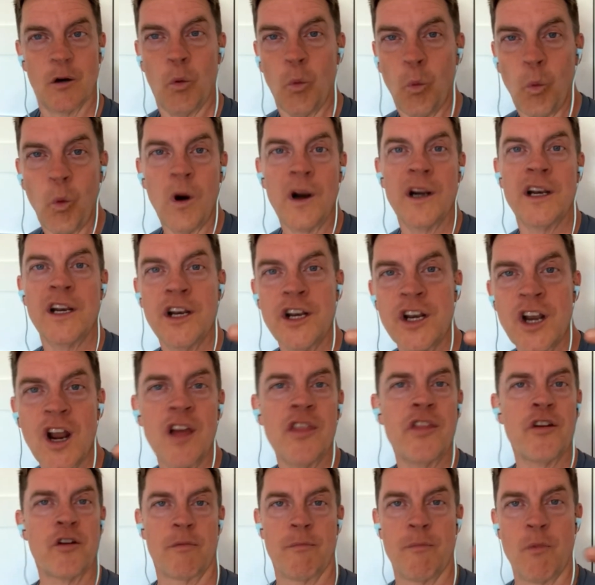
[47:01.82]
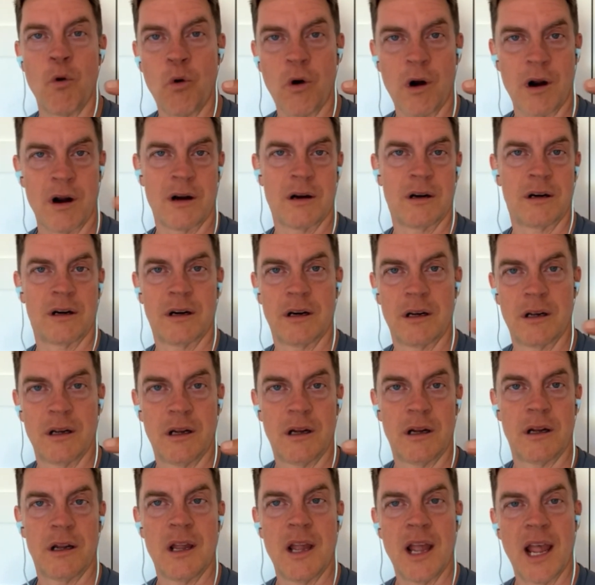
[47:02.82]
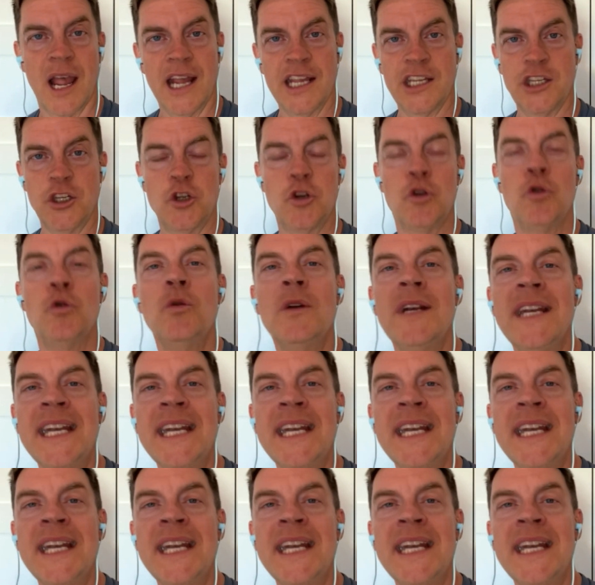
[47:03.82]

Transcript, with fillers: one another more. And you